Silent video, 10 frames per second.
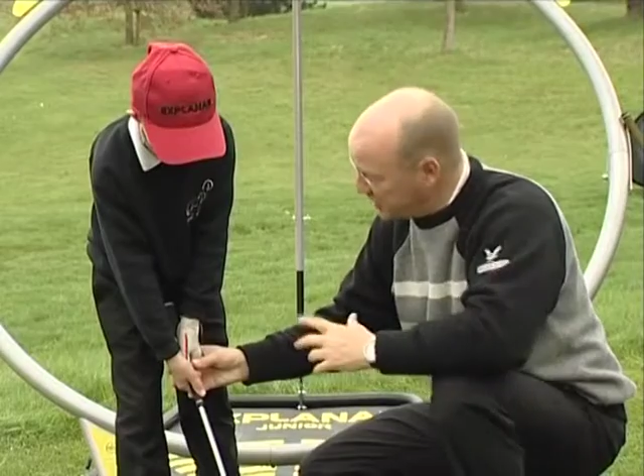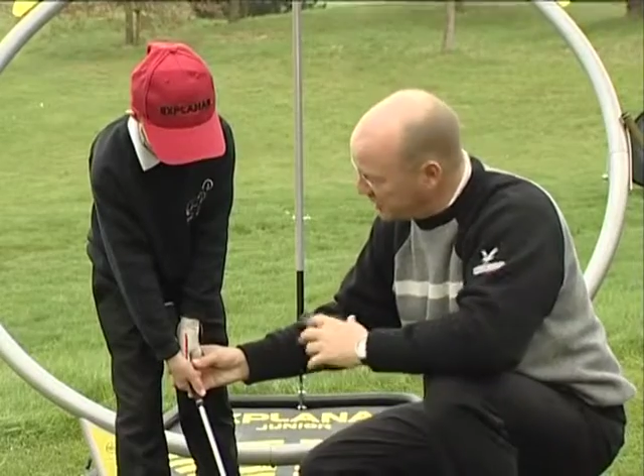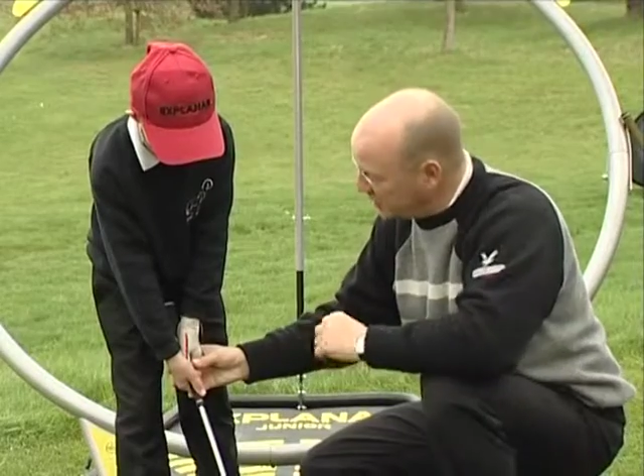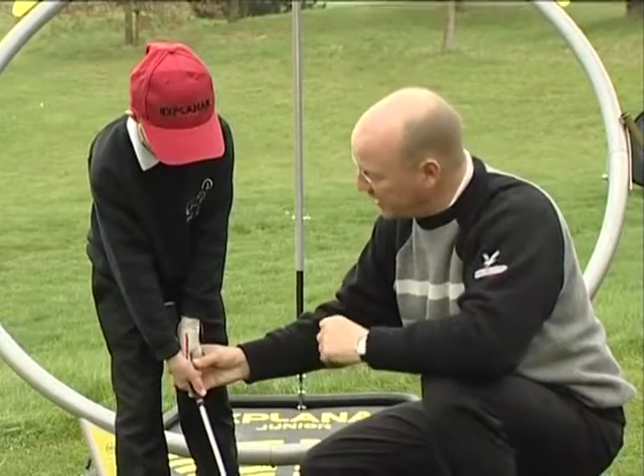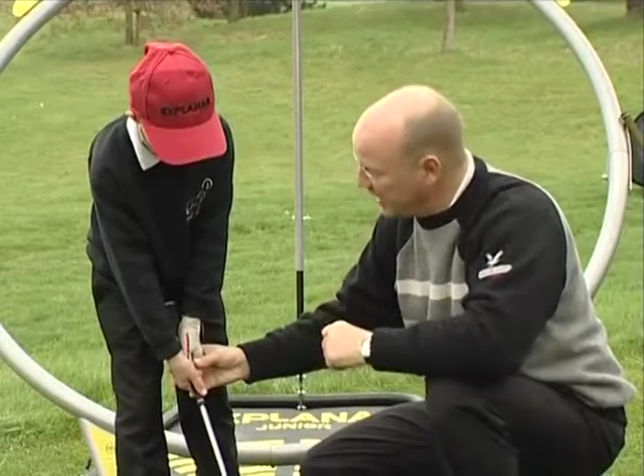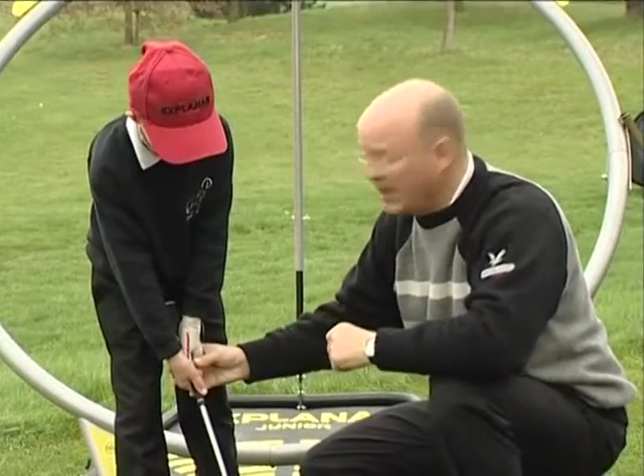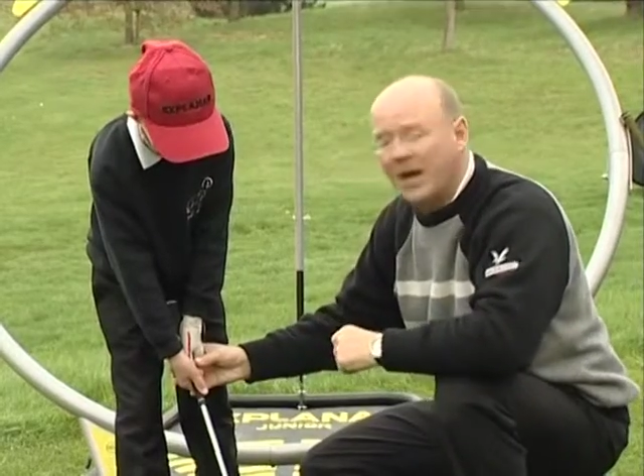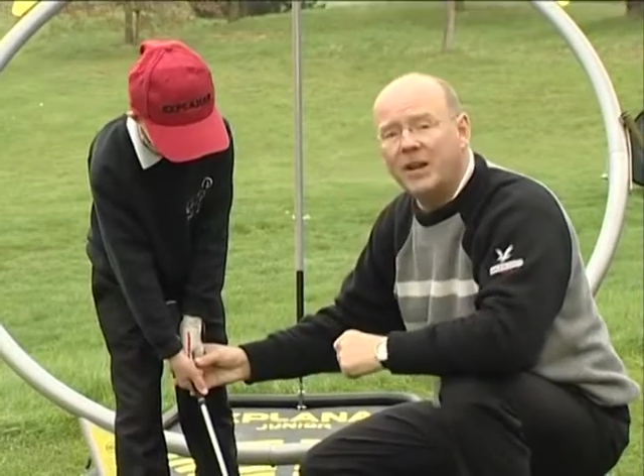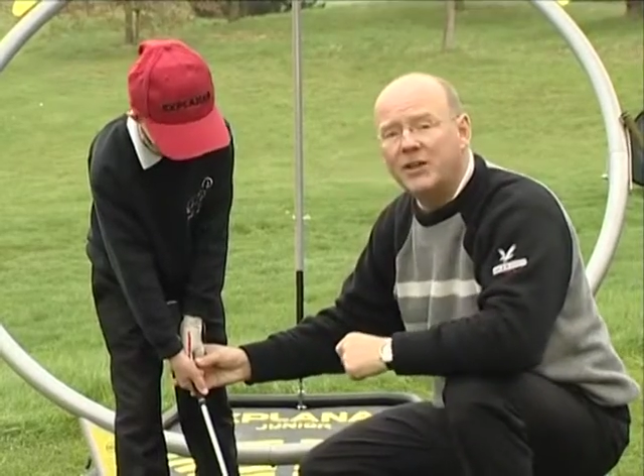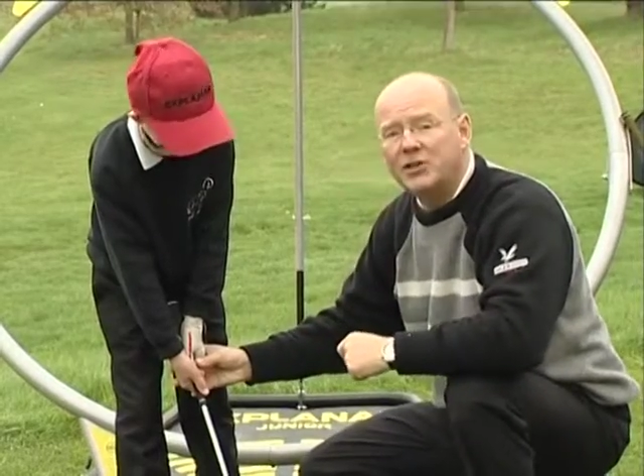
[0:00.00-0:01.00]
choosing
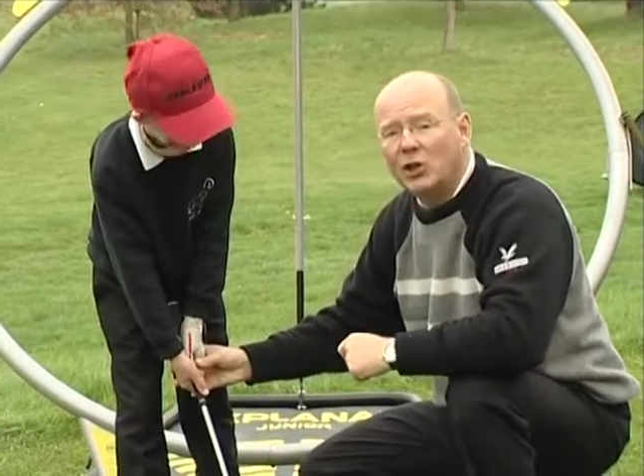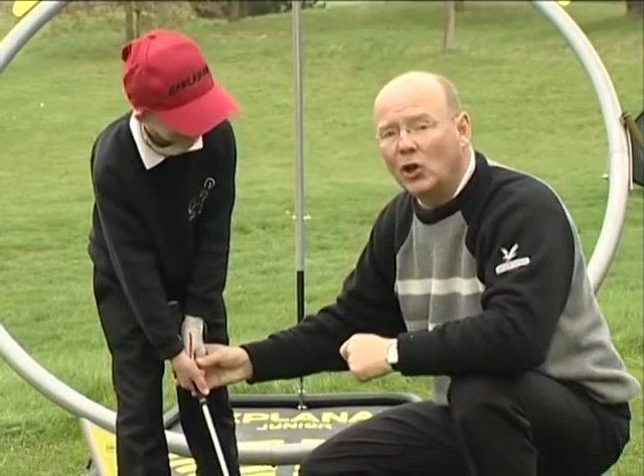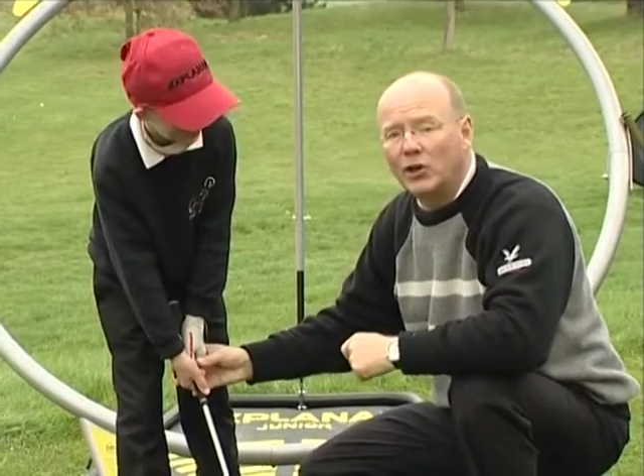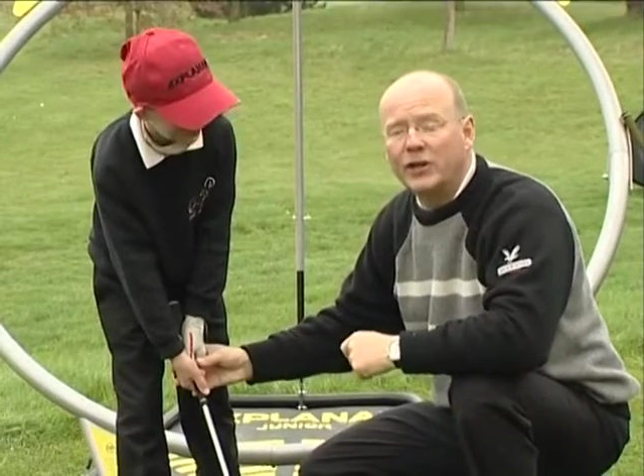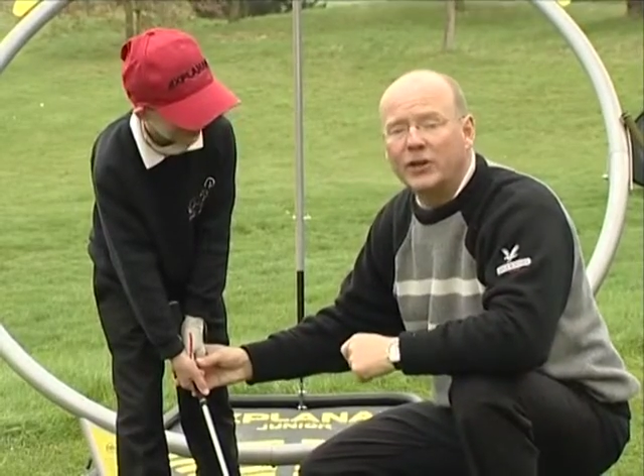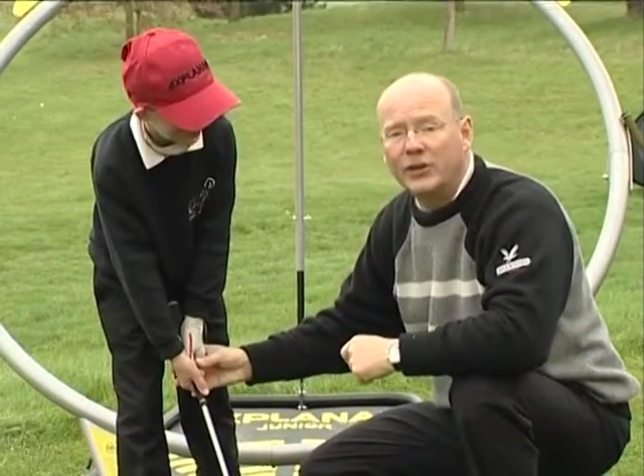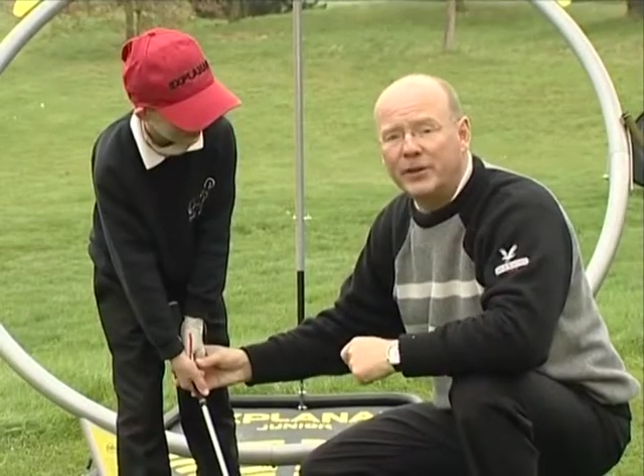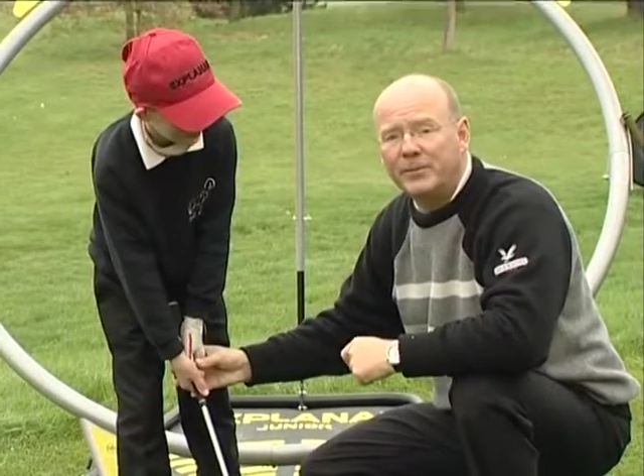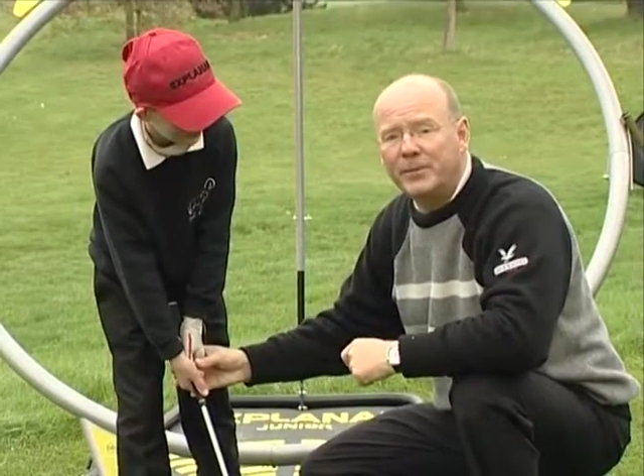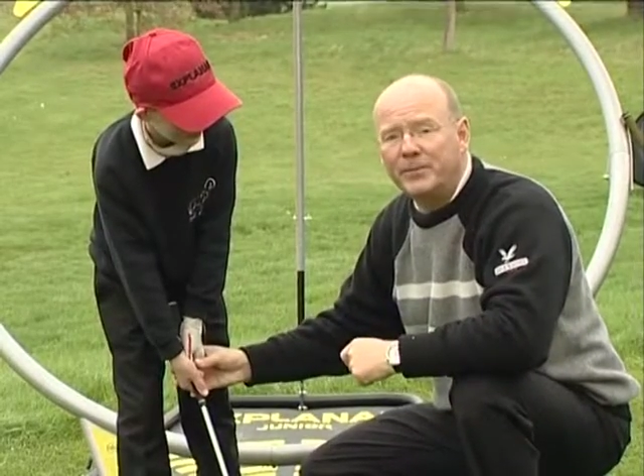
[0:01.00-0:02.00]
an interlocking grip.